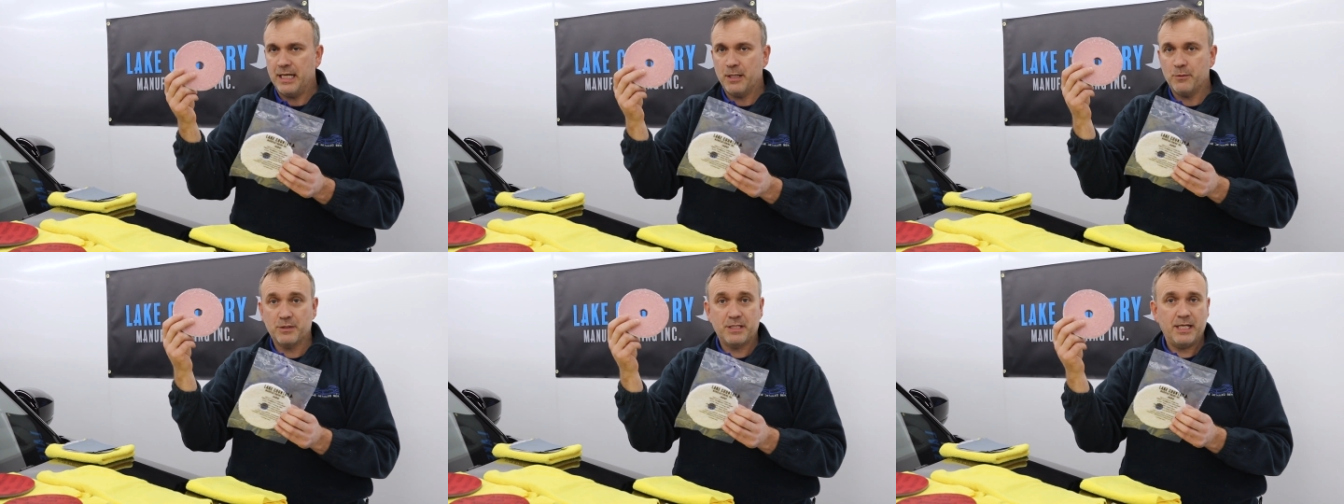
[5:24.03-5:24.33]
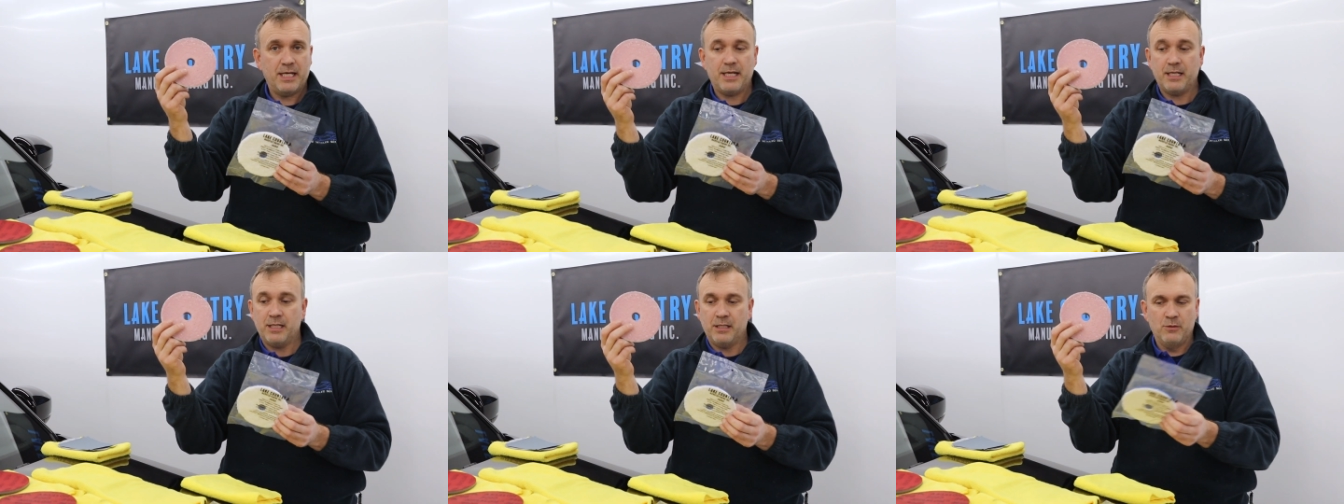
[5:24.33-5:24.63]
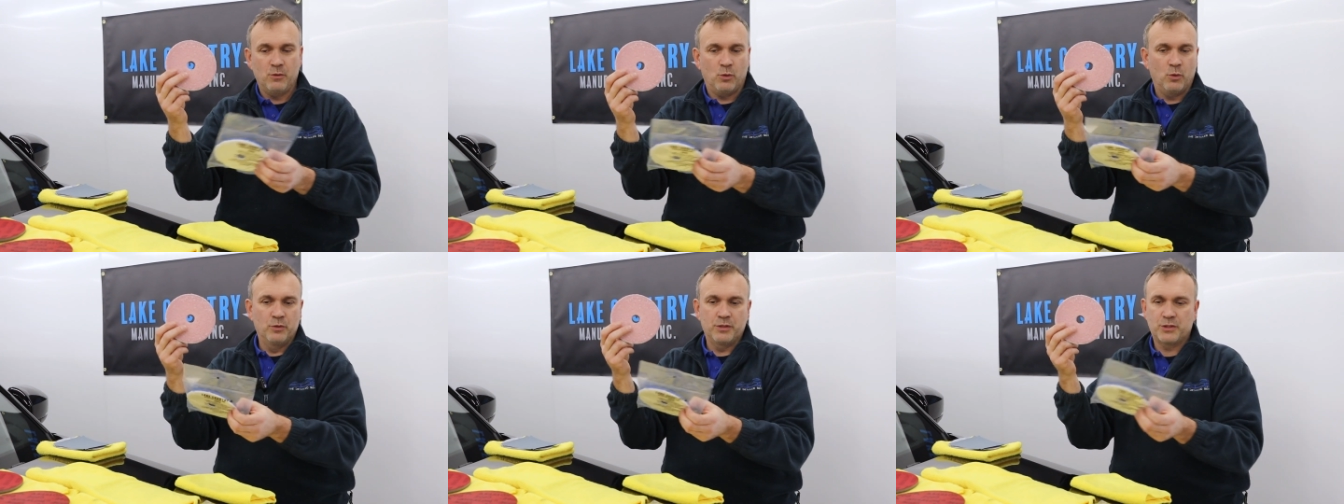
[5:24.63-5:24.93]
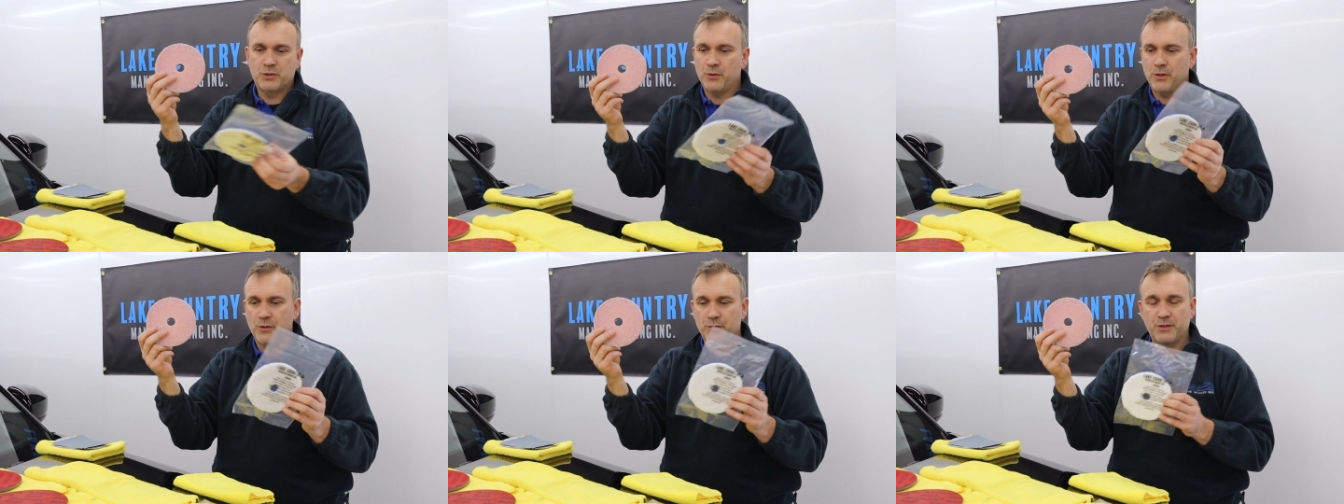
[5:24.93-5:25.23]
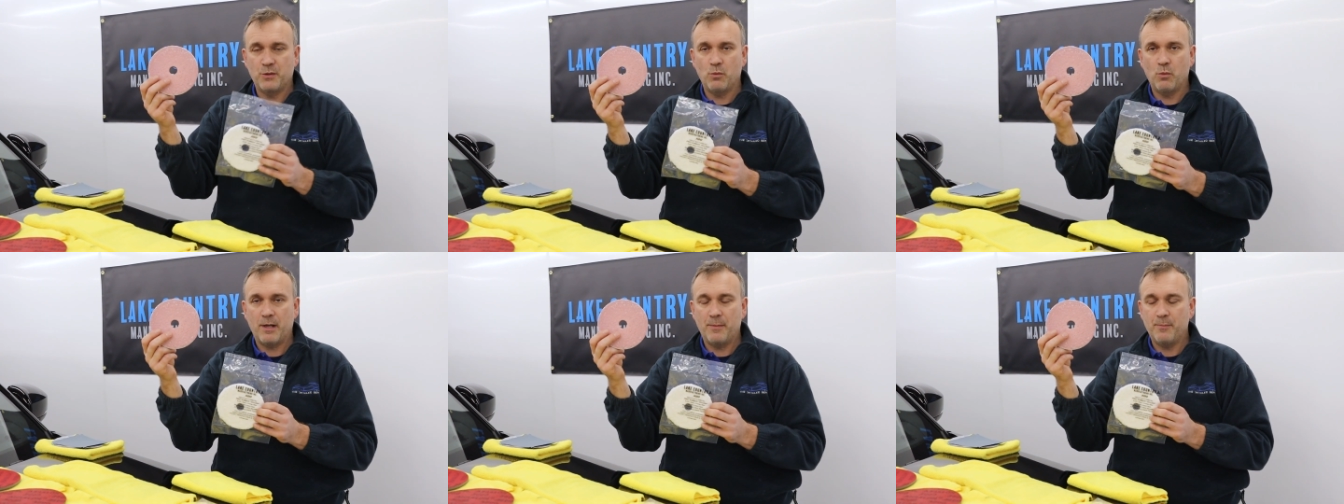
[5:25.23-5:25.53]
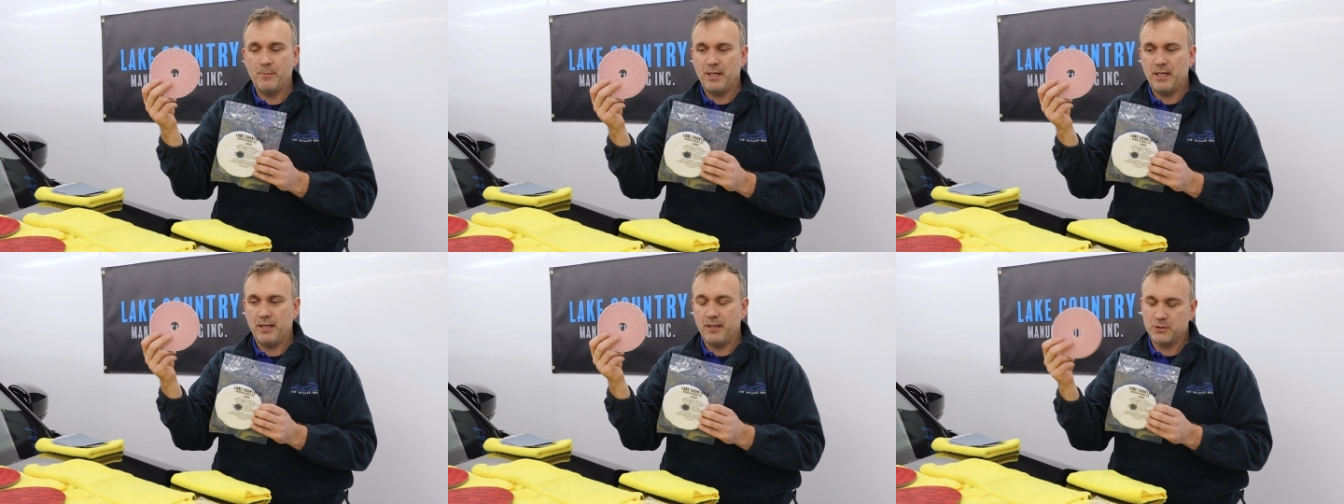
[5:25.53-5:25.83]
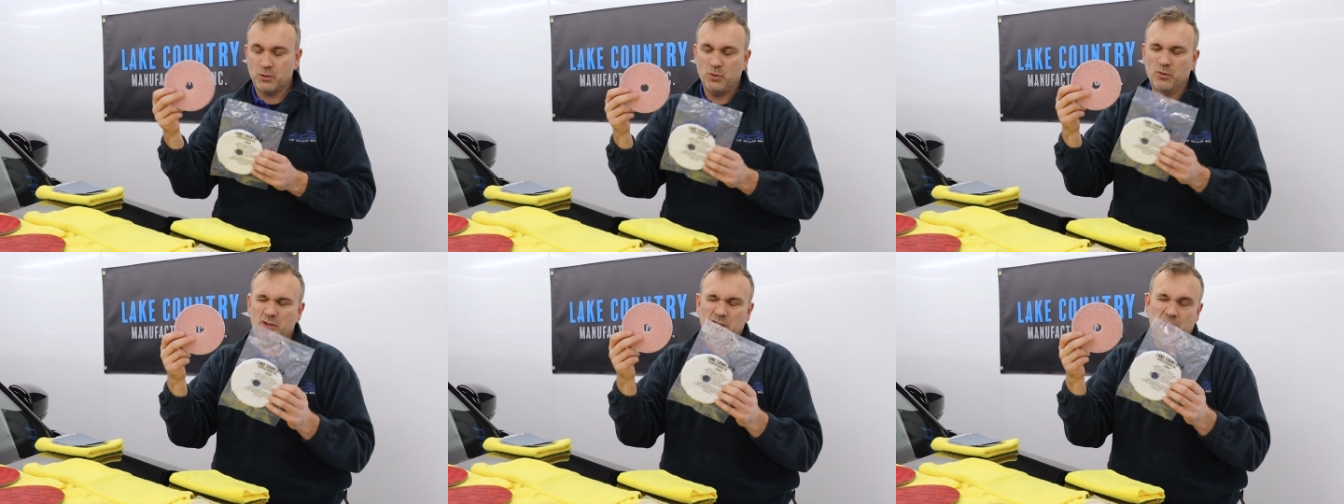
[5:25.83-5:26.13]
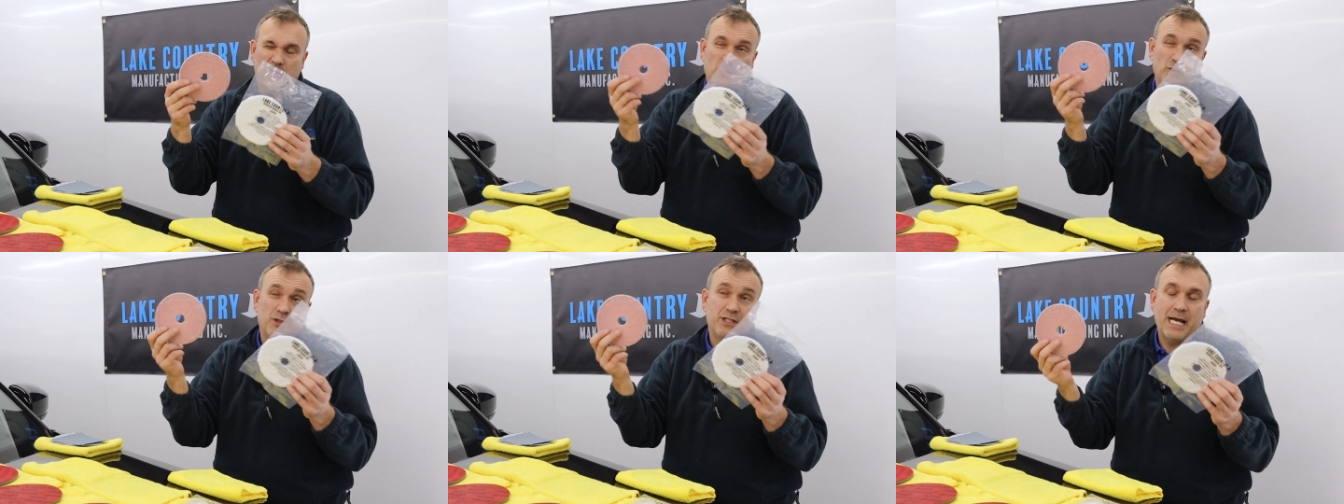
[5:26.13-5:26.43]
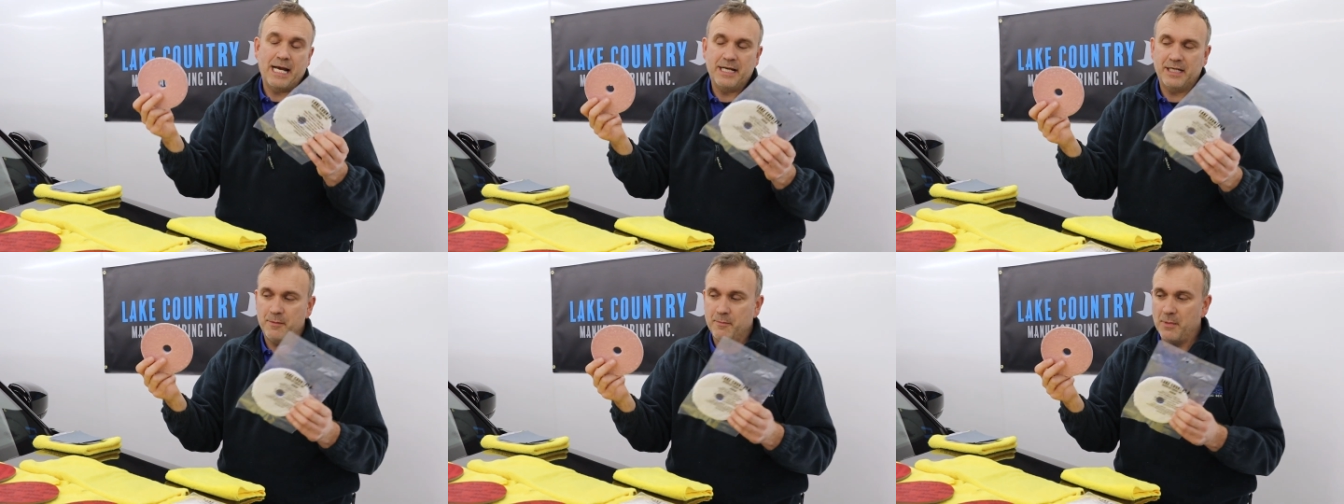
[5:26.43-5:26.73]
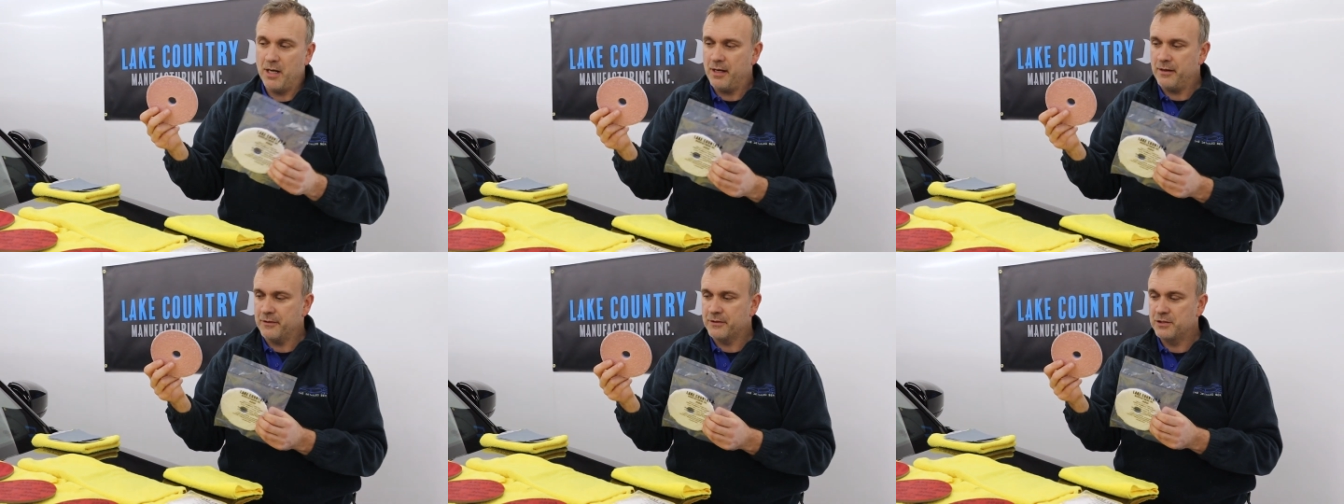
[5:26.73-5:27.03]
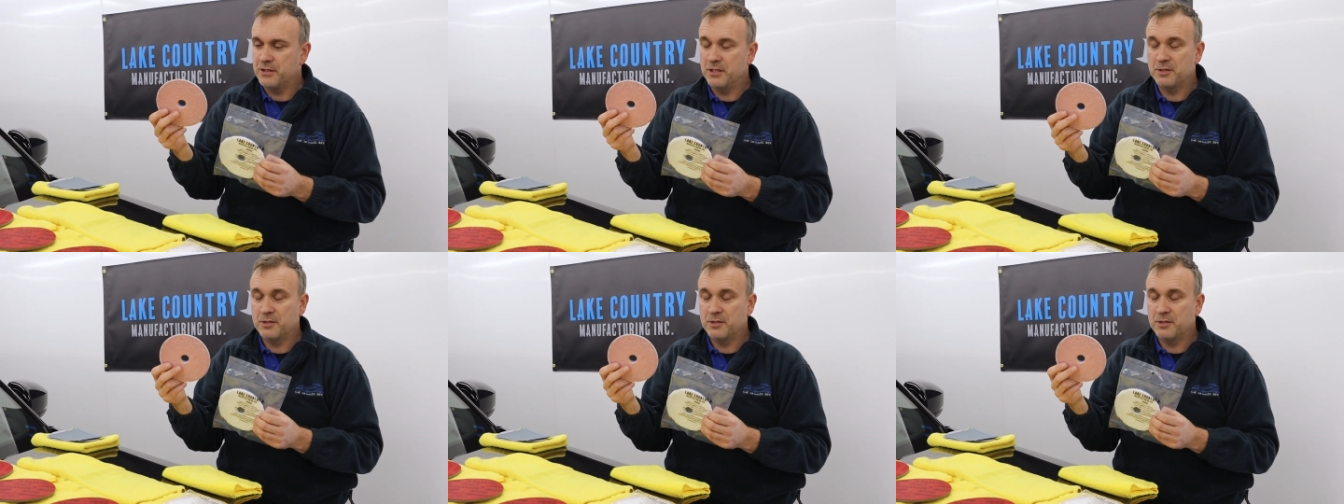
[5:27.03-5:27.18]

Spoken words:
it was hitting all the swells in one pass, or sort of sanding marks.